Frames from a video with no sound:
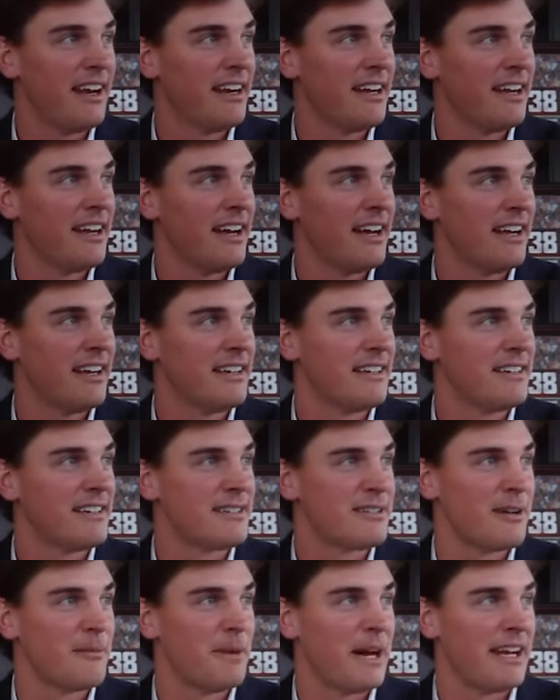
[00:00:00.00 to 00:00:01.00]
And
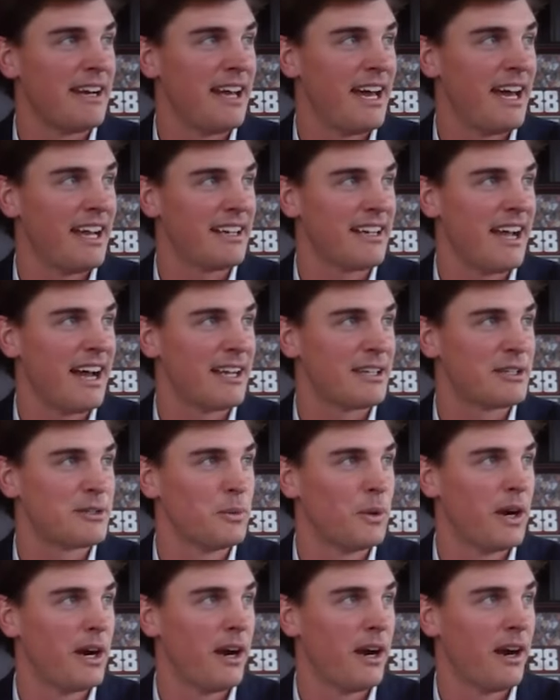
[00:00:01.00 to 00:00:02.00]
so my dad got to
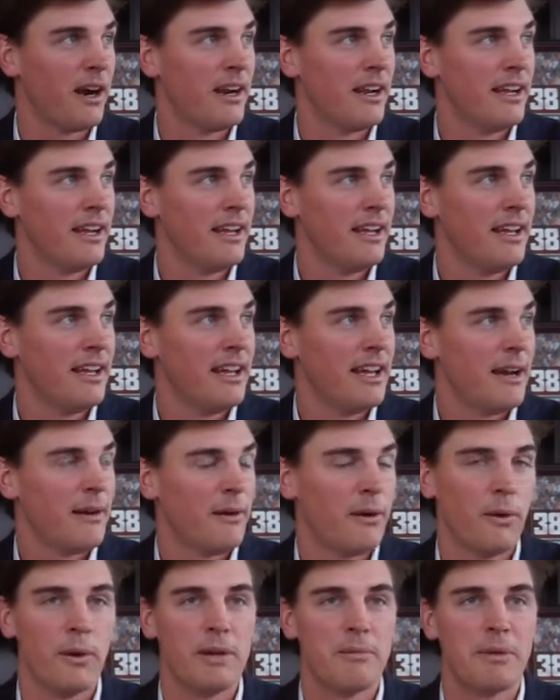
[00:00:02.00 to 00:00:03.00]
where I
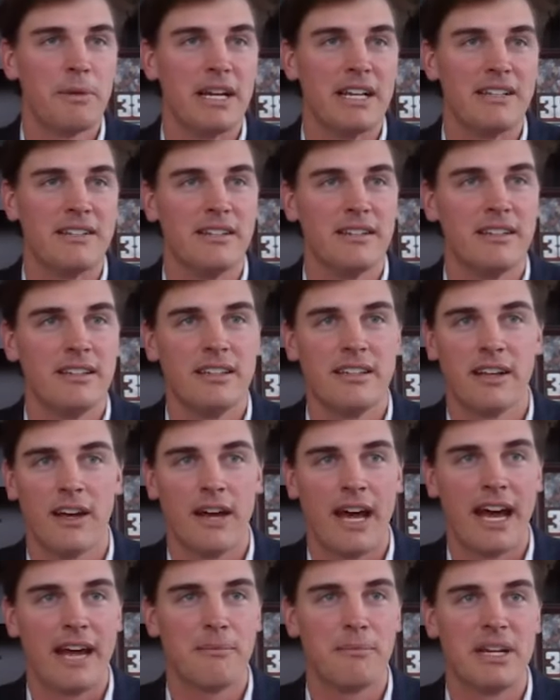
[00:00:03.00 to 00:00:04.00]
mean, we'd be, you know,
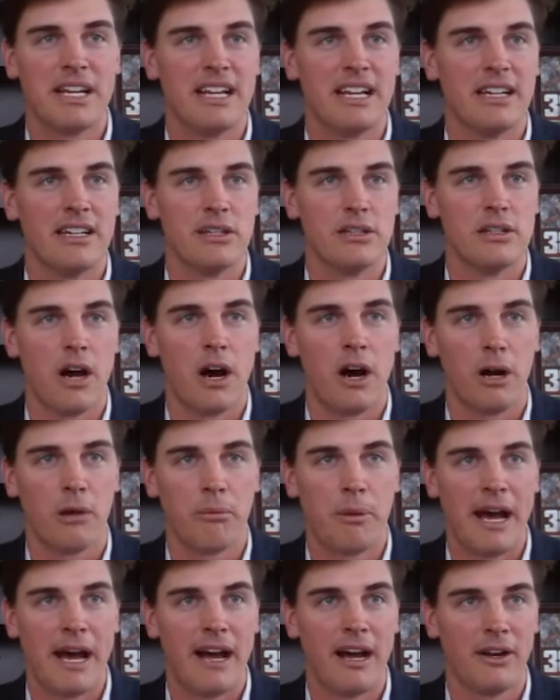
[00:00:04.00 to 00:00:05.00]
I'd be getting dog
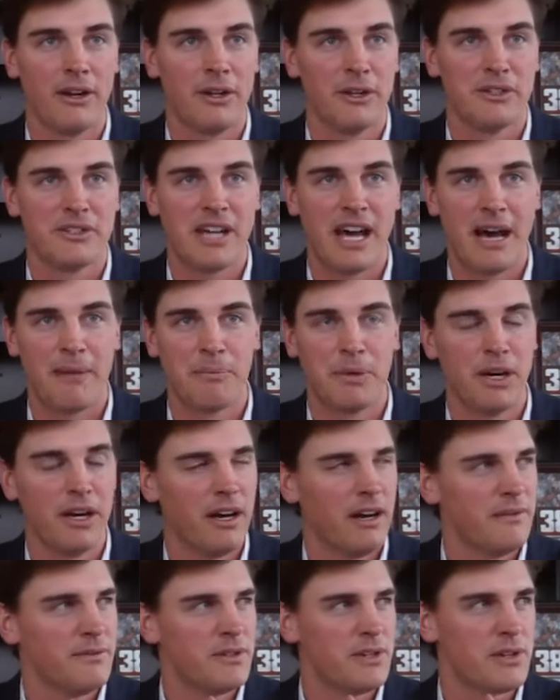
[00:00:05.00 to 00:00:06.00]
piled on top
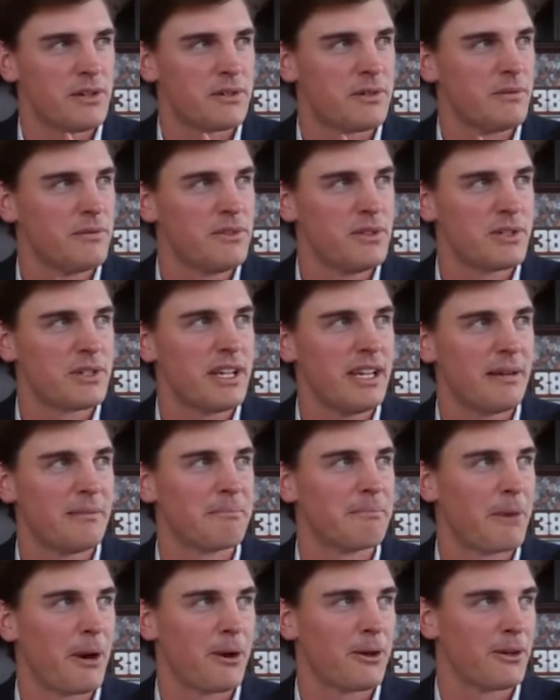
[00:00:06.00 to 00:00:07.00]
of, just just getting
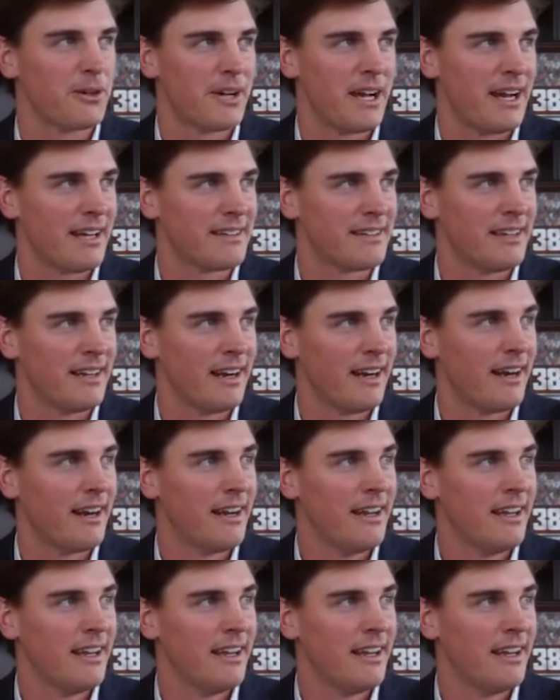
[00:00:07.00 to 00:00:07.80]
murdered out there.